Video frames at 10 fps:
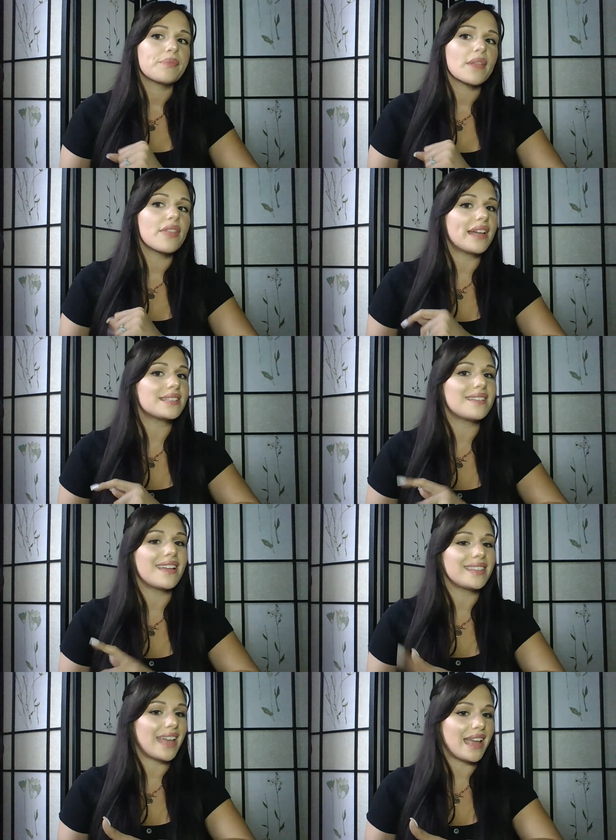That's not
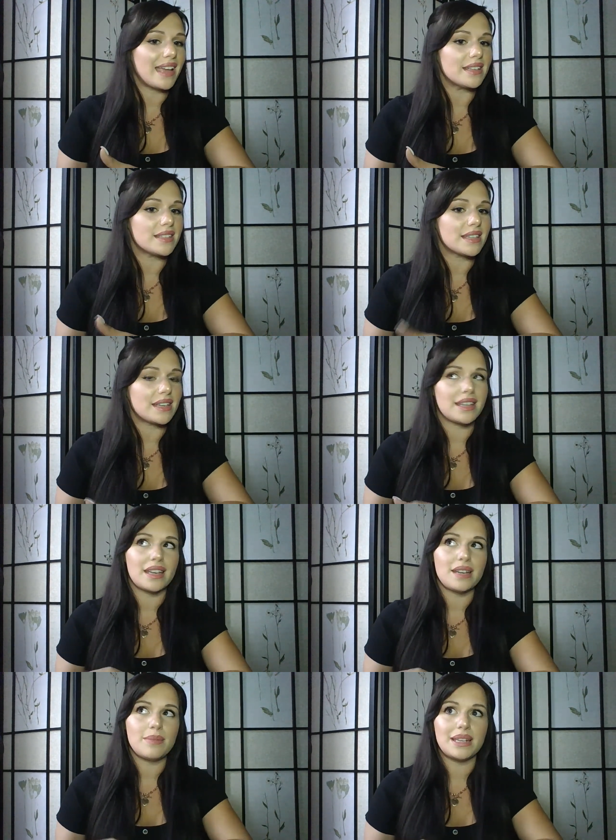the case. And I think
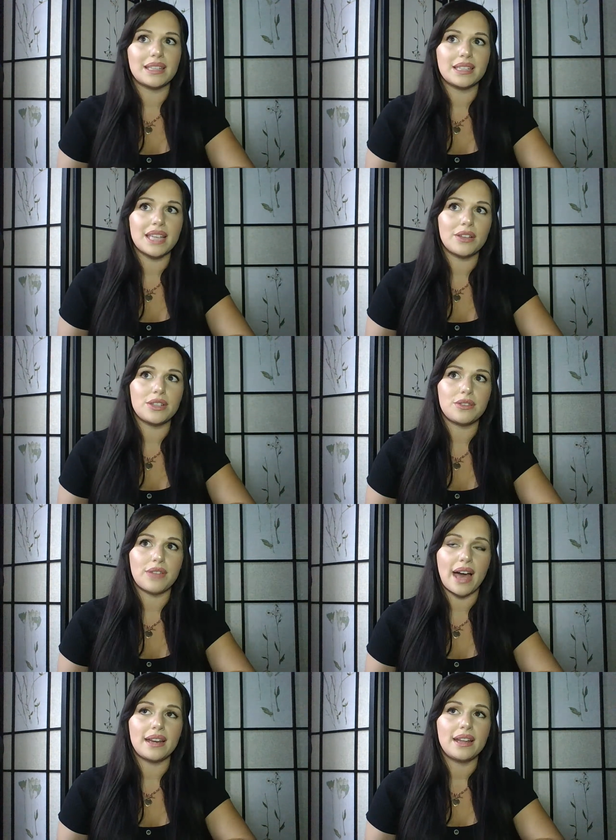anybody that tells you
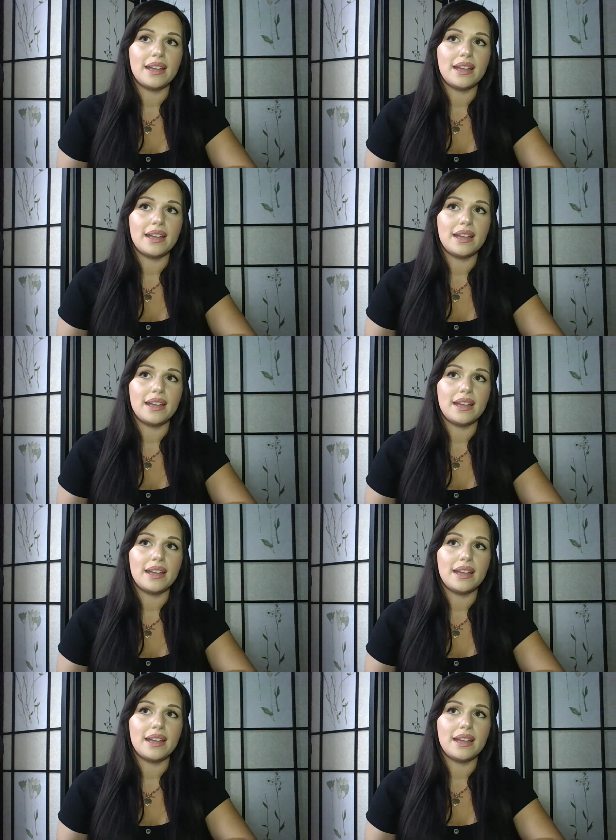that